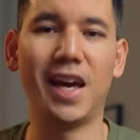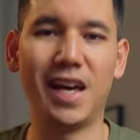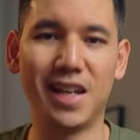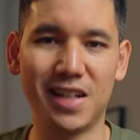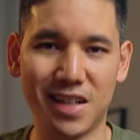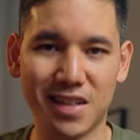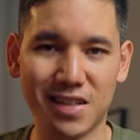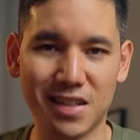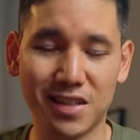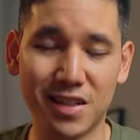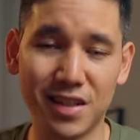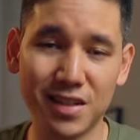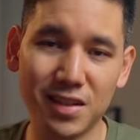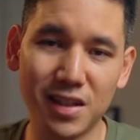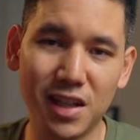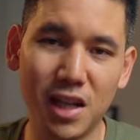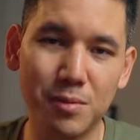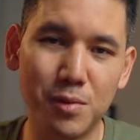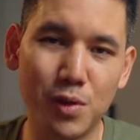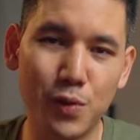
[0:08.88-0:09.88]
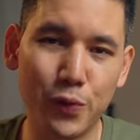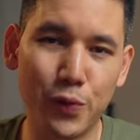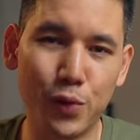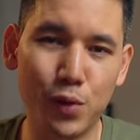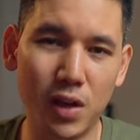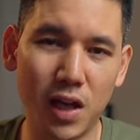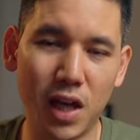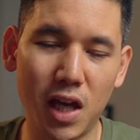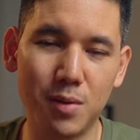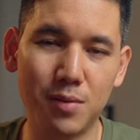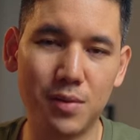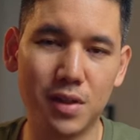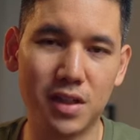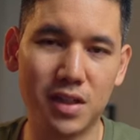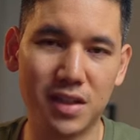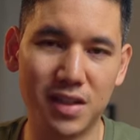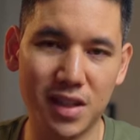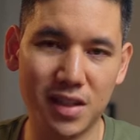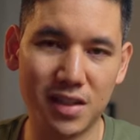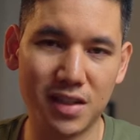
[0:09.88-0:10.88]
And as a disclaimer, Fulaim
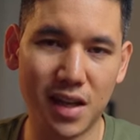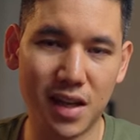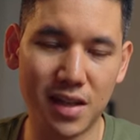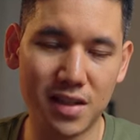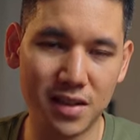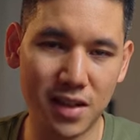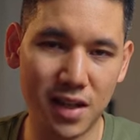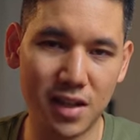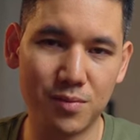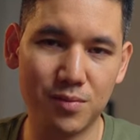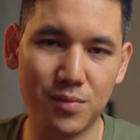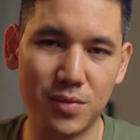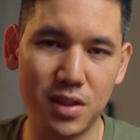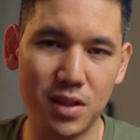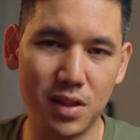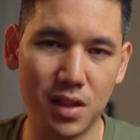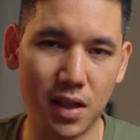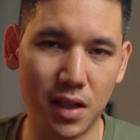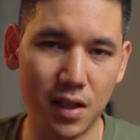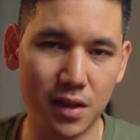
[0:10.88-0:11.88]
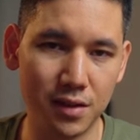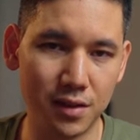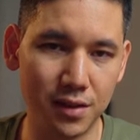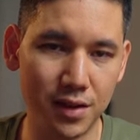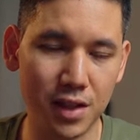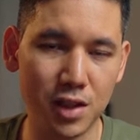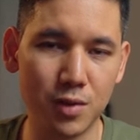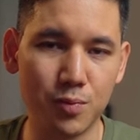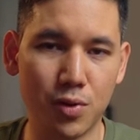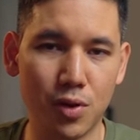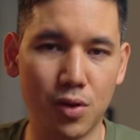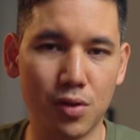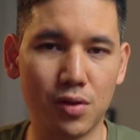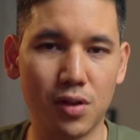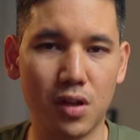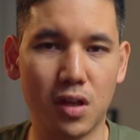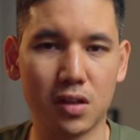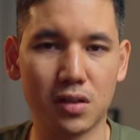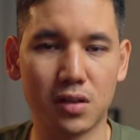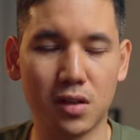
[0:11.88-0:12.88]
did send me this
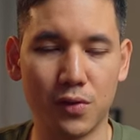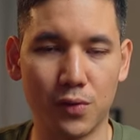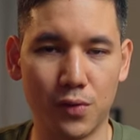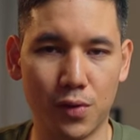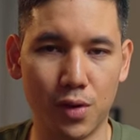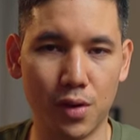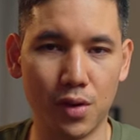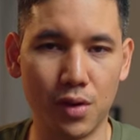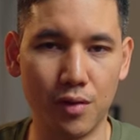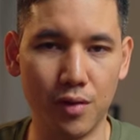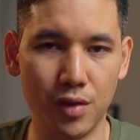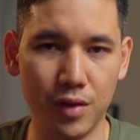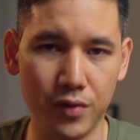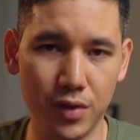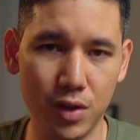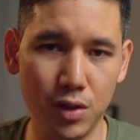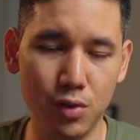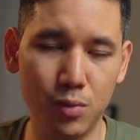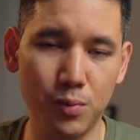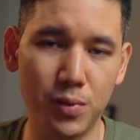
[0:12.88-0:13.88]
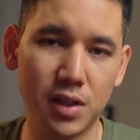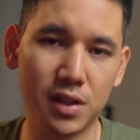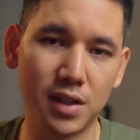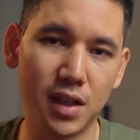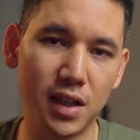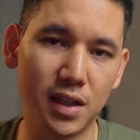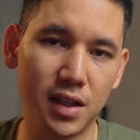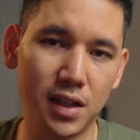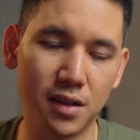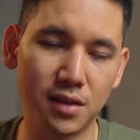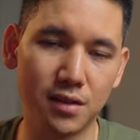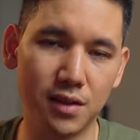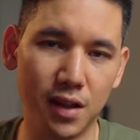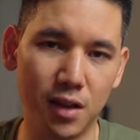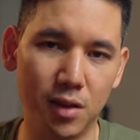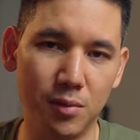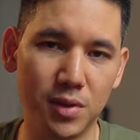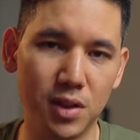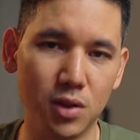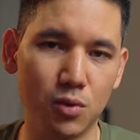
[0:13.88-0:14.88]
product for review, but they didn't
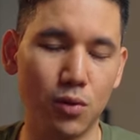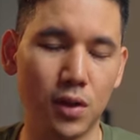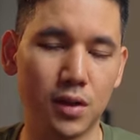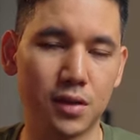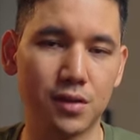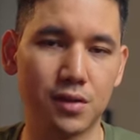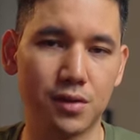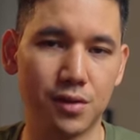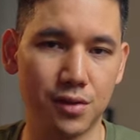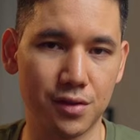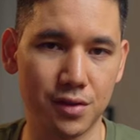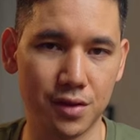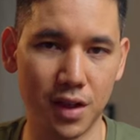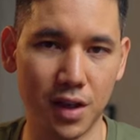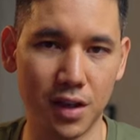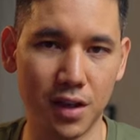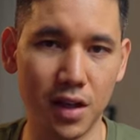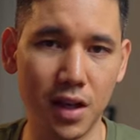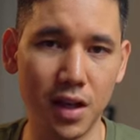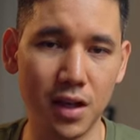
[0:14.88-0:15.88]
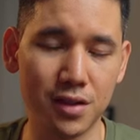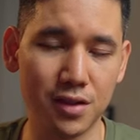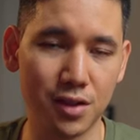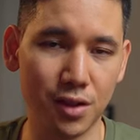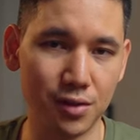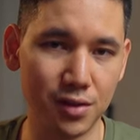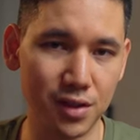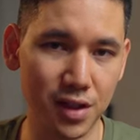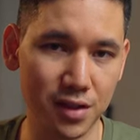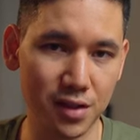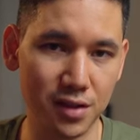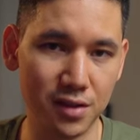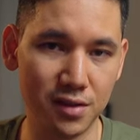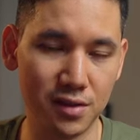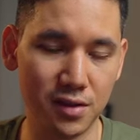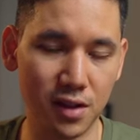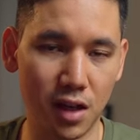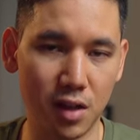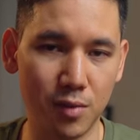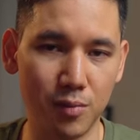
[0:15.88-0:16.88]
tell me what to say. So this is
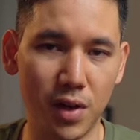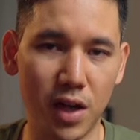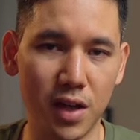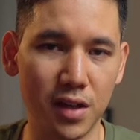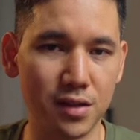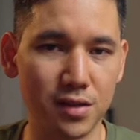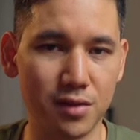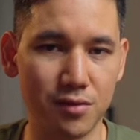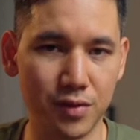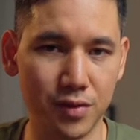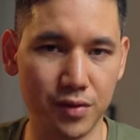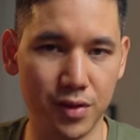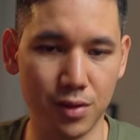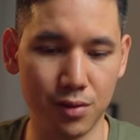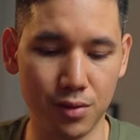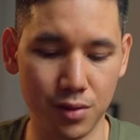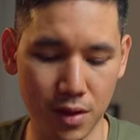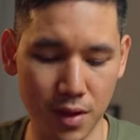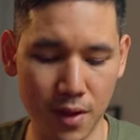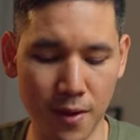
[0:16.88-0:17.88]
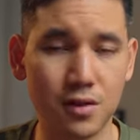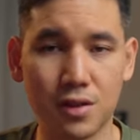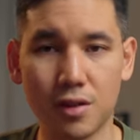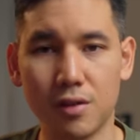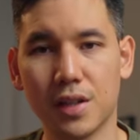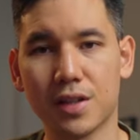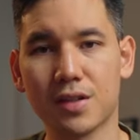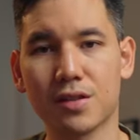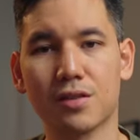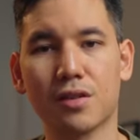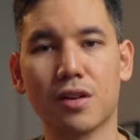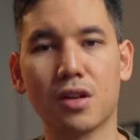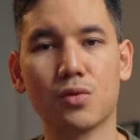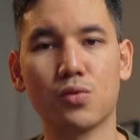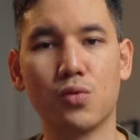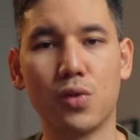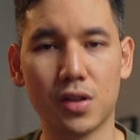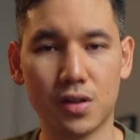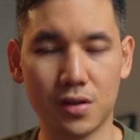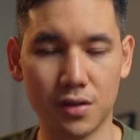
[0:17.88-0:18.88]
an unbiased review. So let's start
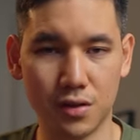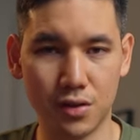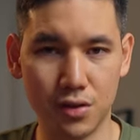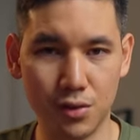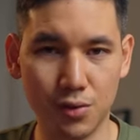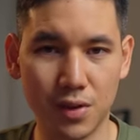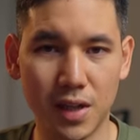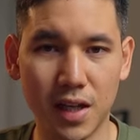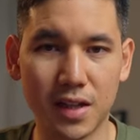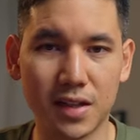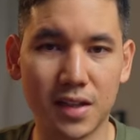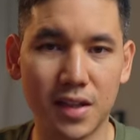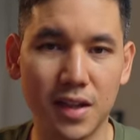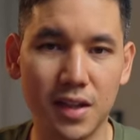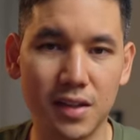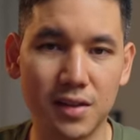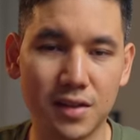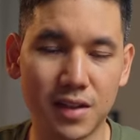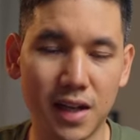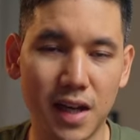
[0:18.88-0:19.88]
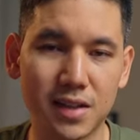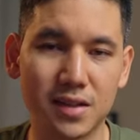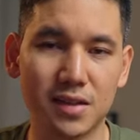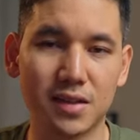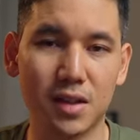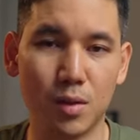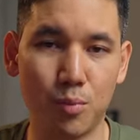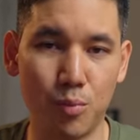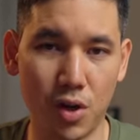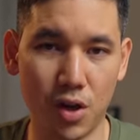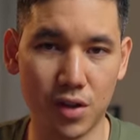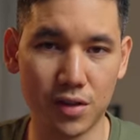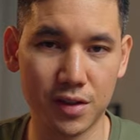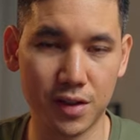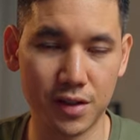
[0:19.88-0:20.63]
what you get inside the box